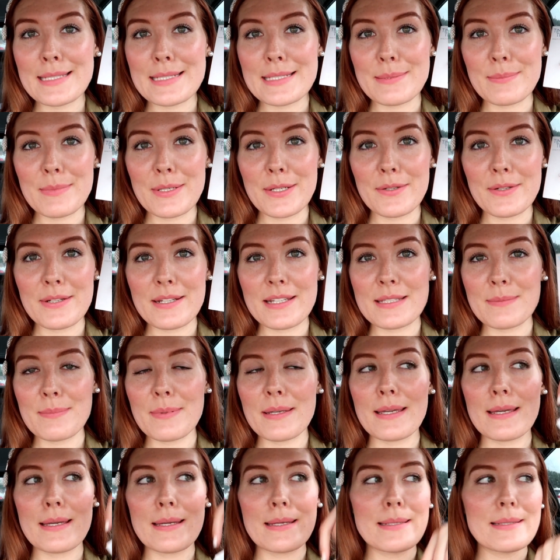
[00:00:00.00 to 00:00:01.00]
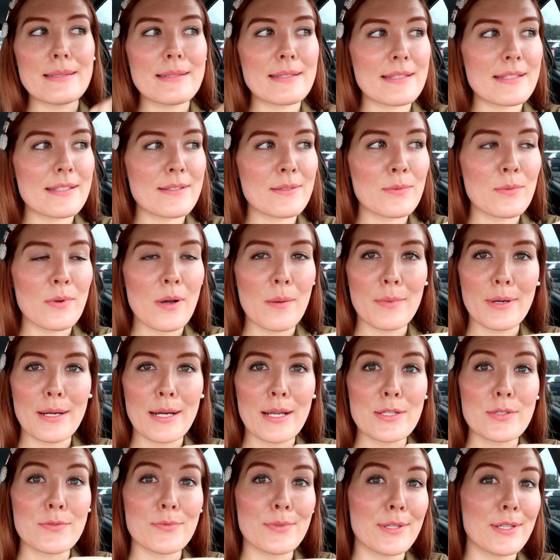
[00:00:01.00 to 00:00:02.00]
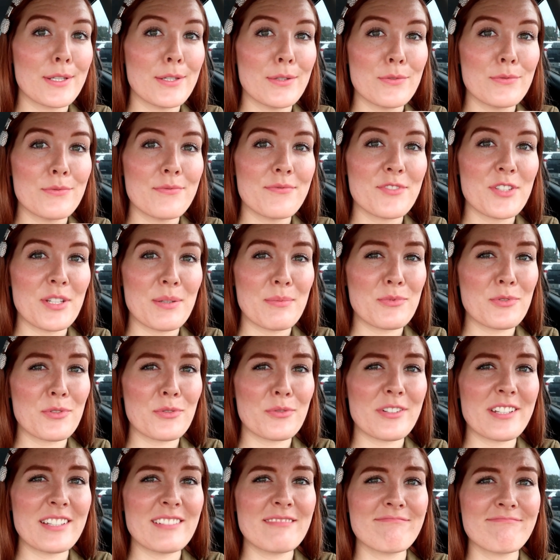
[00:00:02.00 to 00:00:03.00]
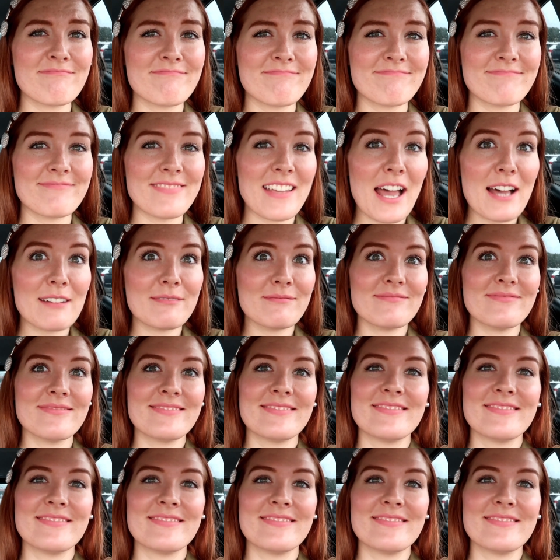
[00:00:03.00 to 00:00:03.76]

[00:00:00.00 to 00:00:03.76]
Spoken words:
some earrings because Walmart has really cute cheap jewelry. Yeah.